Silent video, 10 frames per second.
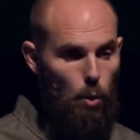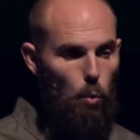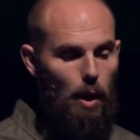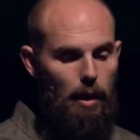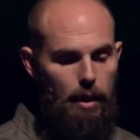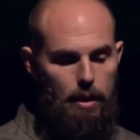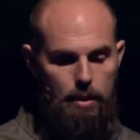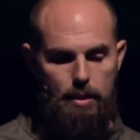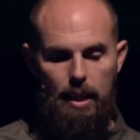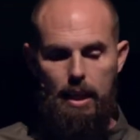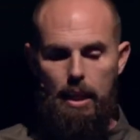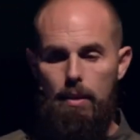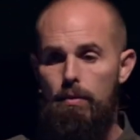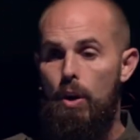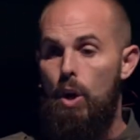a willingness to
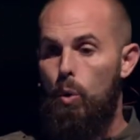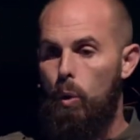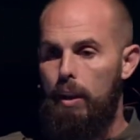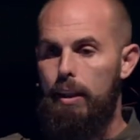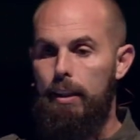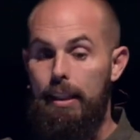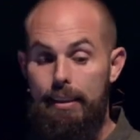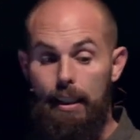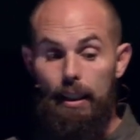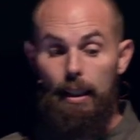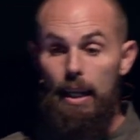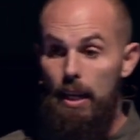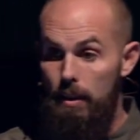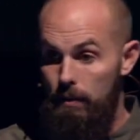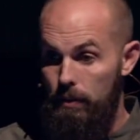give willingly, to
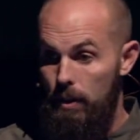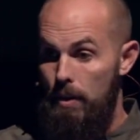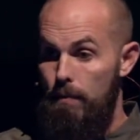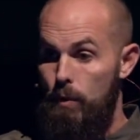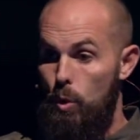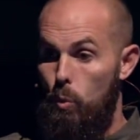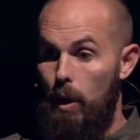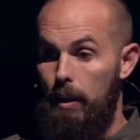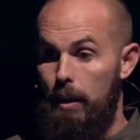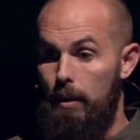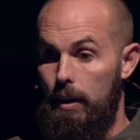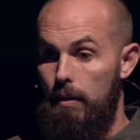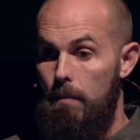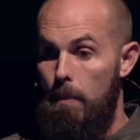live willingly.